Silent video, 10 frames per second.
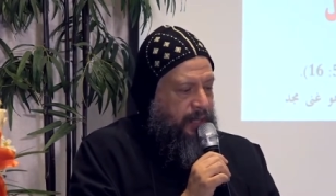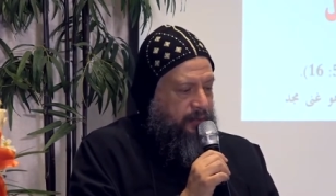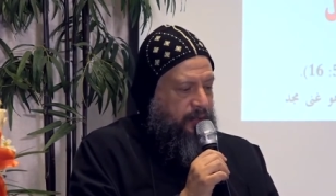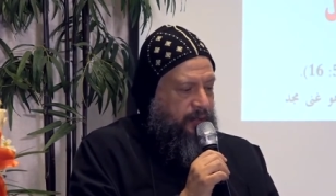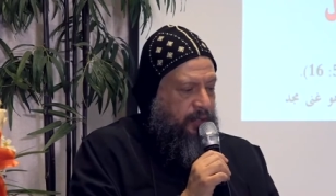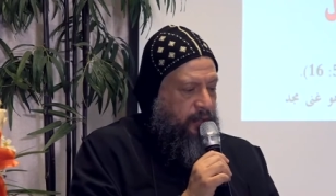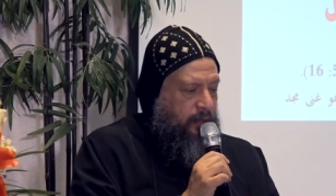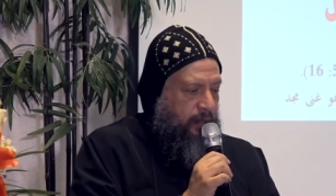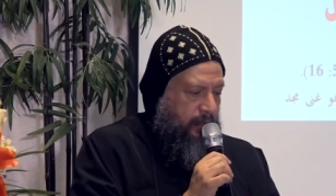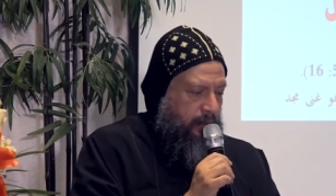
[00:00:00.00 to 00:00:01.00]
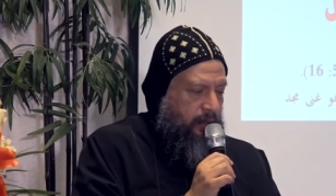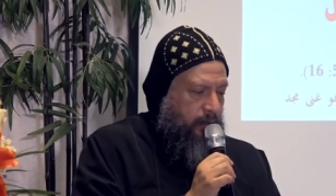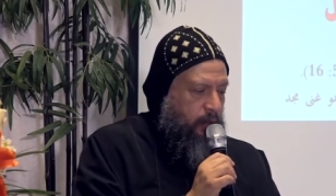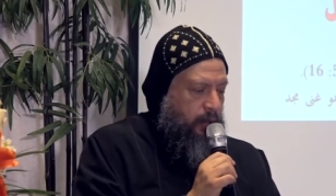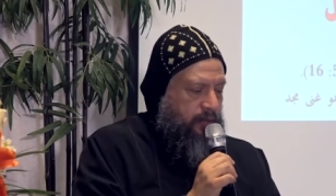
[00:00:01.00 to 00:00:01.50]
as he said,
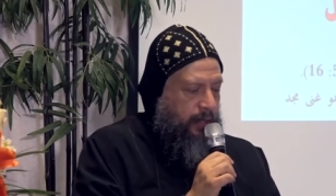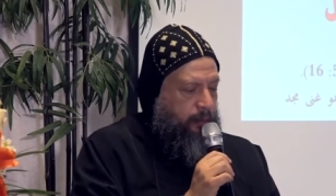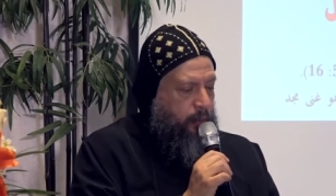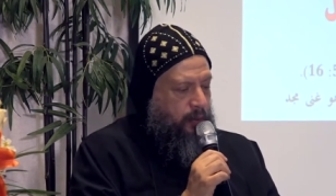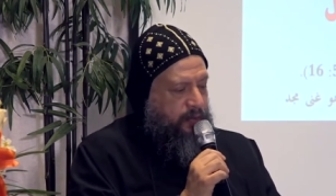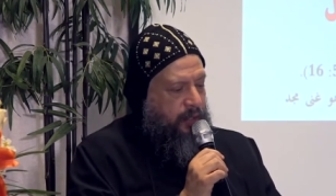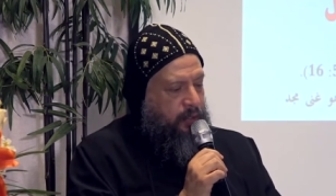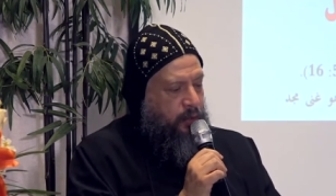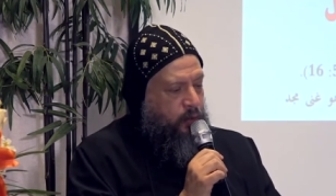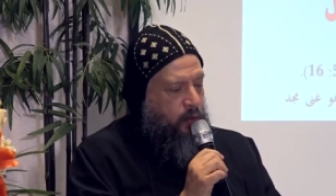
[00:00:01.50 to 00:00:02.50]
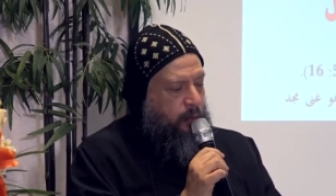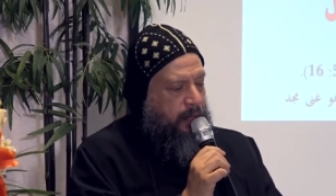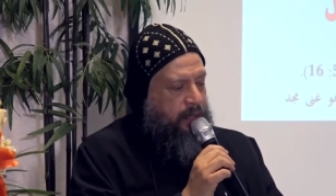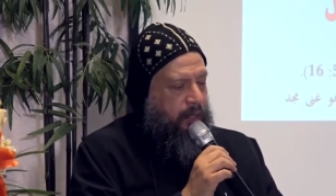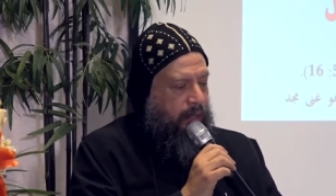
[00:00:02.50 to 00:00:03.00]
in, uh, Saint Paul said in
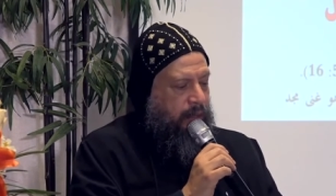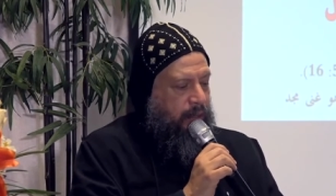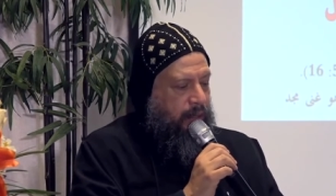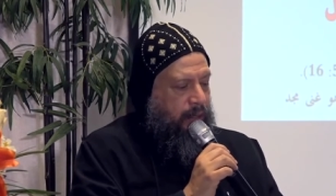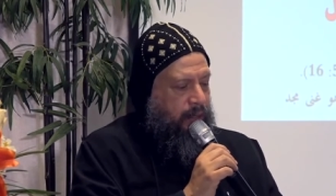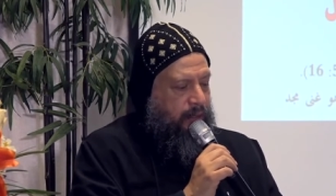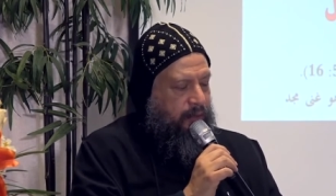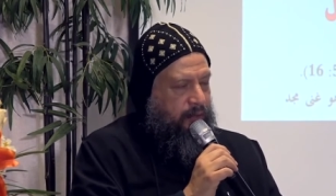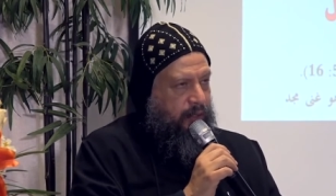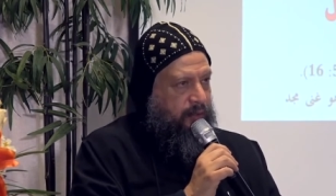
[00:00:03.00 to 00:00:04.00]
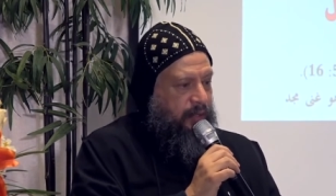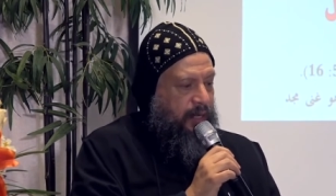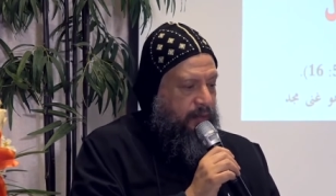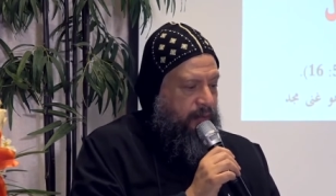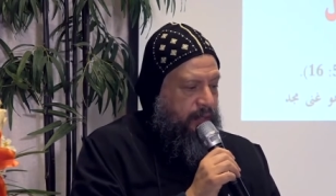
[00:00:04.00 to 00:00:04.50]
Romans uh, six
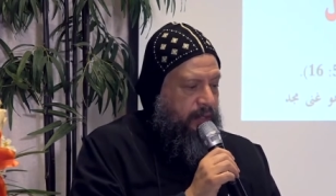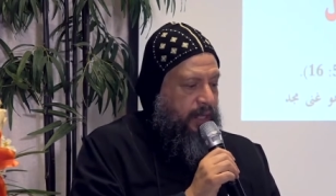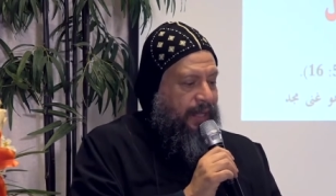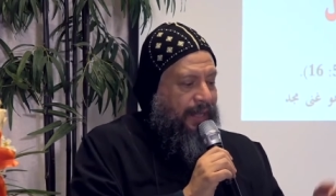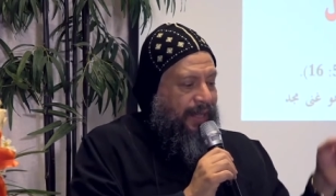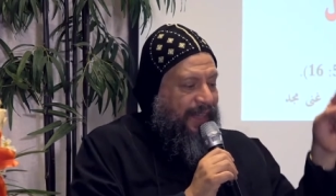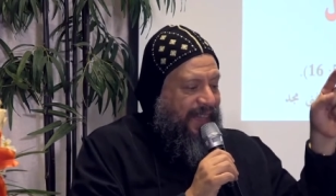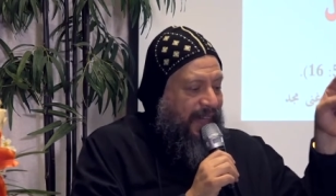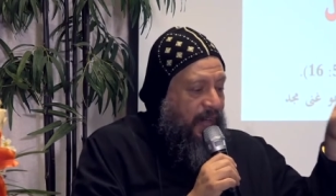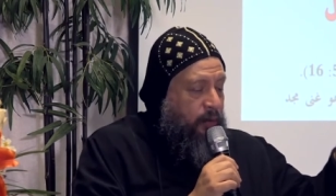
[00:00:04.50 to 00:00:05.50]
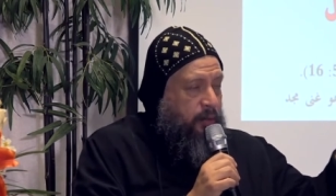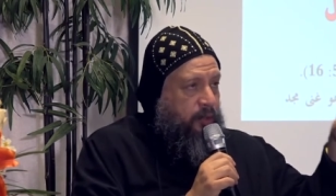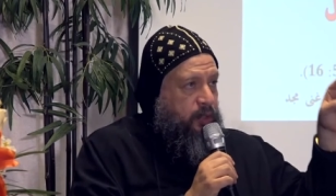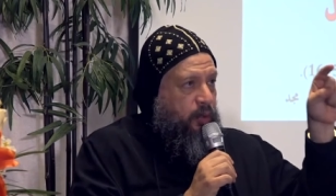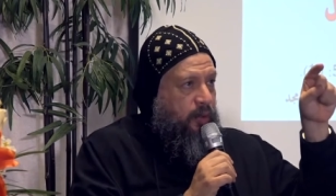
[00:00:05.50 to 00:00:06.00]
eleven,
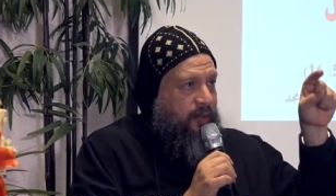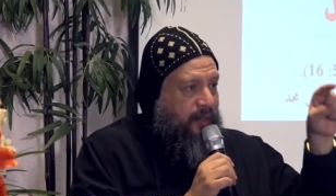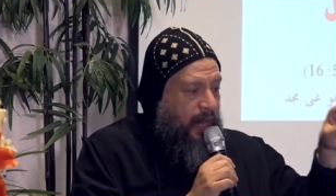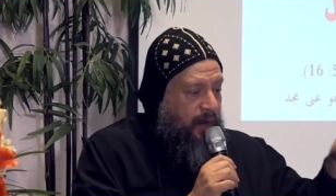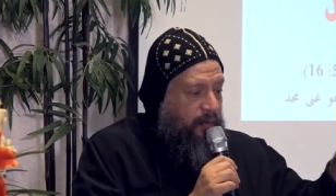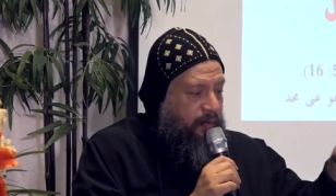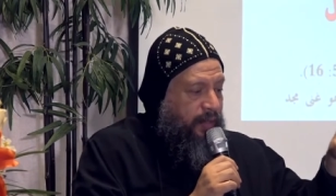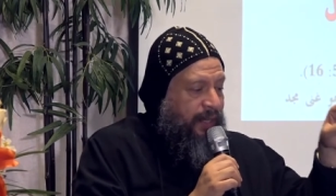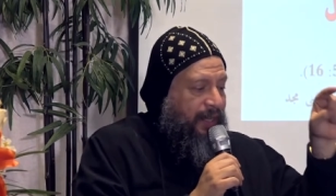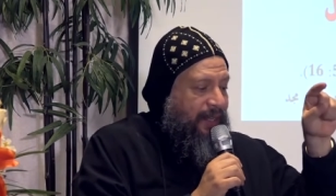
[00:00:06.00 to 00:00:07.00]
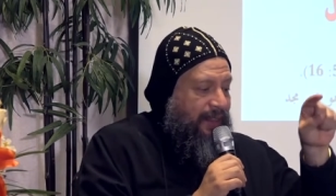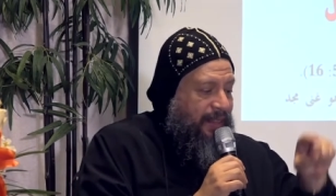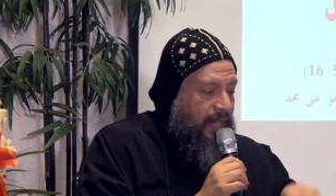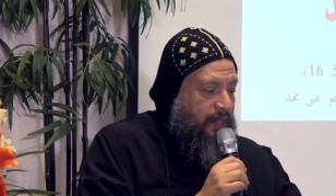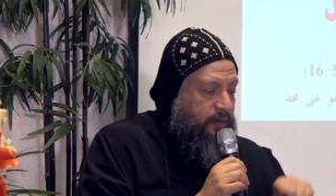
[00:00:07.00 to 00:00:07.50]
count yourself
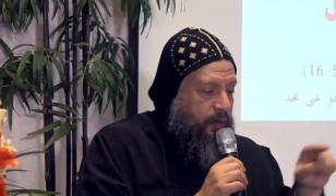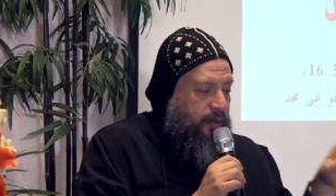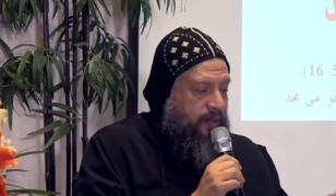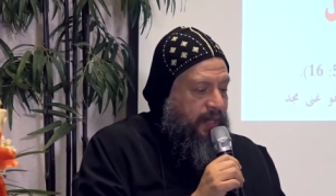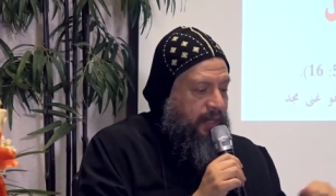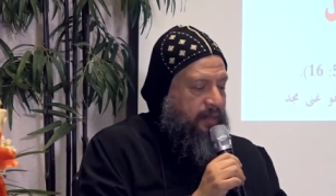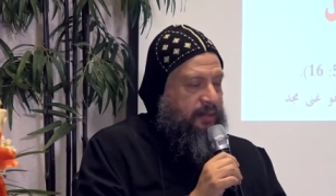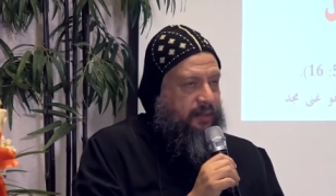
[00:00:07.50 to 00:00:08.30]
dead for sin,